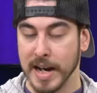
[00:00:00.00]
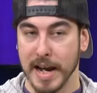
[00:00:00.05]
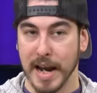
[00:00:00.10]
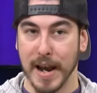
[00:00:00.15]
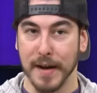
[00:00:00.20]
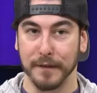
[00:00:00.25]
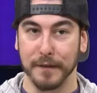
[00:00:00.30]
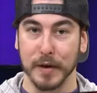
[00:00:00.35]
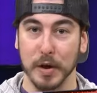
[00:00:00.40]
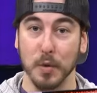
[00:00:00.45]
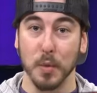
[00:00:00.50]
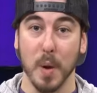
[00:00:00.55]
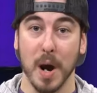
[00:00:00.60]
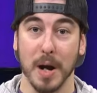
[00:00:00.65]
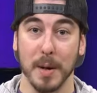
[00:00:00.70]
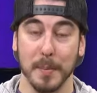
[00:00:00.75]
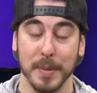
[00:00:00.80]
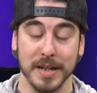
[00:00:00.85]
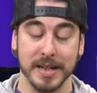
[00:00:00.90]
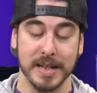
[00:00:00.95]
if you want
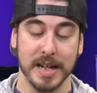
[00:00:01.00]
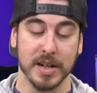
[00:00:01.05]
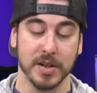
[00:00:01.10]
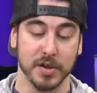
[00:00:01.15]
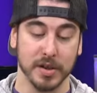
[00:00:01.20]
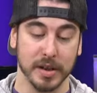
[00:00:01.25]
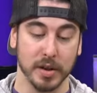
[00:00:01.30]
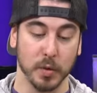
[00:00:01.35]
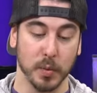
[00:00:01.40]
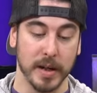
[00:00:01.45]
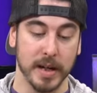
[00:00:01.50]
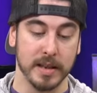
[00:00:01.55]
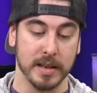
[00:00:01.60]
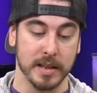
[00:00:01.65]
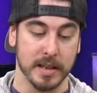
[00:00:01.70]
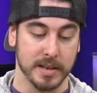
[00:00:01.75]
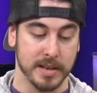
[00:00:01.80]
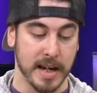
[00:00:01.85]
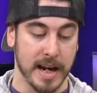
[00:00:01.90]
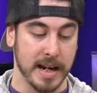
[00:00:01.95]
to potentially win
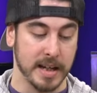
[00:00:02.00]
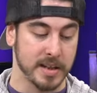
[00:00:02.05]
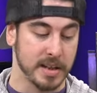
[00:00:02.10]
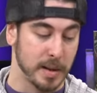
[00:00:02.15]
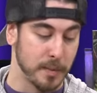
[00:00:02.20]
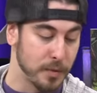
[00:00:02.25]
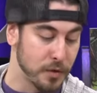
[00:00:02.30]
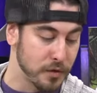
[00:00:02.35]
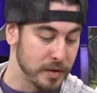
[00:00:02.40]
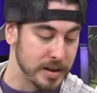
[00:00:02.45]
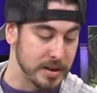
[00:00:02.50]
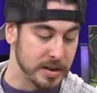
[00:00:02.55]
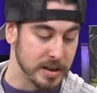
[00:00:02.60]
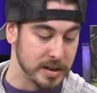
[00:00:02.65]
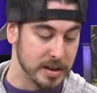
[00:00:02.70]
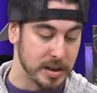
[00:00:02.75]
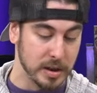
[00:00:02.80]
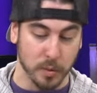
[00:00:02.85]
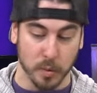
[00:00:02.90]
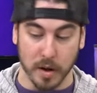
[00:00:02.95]
this A S M three
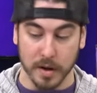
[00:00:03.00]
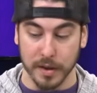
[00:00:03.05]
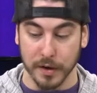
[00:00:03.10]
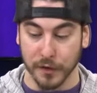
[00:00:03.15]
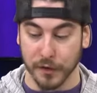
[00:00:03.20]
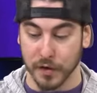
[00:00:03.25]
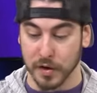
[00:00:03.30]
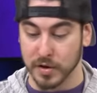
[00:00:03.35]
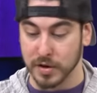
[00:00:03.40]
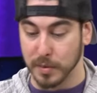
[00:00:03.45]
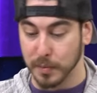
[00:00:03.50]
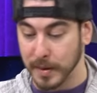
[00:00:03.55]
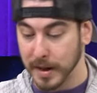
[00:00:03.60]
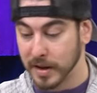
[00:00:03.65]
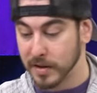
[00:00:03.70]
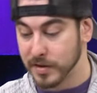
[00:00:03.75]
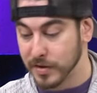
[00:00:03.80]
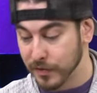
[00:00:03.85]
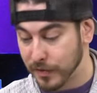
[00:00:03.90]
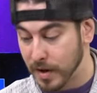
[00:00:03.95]
sixty-one, the first
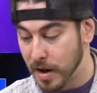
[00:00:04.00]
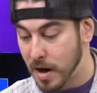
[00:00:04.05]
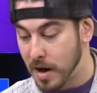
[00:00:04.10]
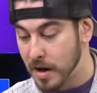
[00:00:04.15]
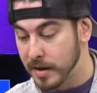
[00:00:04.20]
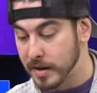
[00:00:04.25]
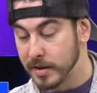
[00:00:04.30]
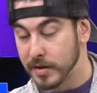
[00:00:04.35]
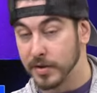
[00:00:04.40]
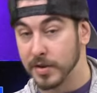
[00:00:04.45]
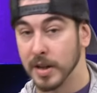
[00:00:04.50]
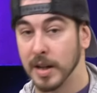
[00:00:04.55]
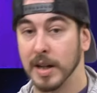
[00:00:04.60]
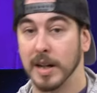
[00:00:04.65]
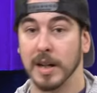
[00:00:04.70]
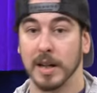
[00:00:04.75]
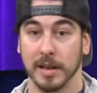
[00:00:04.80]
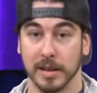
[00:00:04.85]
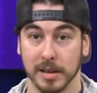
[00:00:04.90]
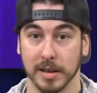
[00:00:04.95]
appearance of Carnage,
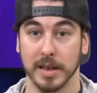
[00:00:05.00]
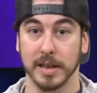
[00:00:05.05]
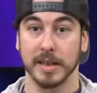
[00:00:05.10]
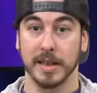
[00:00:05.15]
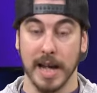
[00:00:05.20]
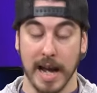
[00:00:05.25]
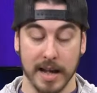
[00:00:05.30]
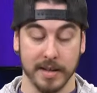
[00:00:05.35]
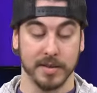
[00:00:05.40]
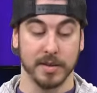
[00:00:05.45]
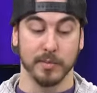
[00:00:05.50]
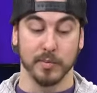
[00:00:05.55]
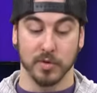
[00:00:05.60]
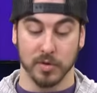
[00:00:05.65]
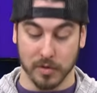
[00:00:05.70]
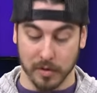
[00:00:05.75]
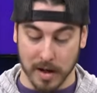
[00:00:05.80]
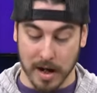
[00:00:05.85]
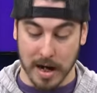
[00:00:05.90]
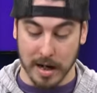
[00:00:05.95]
click that
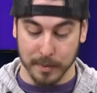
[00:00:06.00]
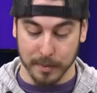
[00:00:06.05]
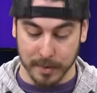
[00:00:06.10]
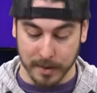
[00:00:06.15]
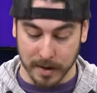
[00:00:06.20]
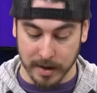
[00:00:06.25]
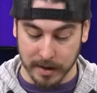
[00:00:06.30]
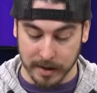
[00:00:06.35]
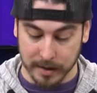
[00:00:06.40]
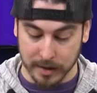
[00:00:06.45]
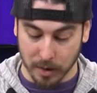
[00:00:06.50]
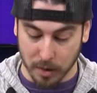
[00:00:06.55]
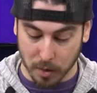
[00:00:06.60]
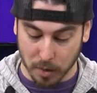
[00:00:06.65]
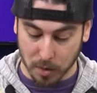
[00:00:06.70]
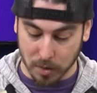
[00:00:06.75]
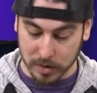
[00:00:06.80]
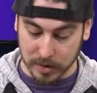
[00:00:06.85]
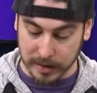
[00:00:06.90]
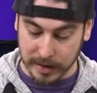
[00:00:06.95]
subscribe button.
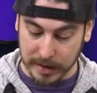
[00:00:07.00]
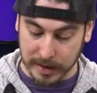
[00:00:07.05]
Holy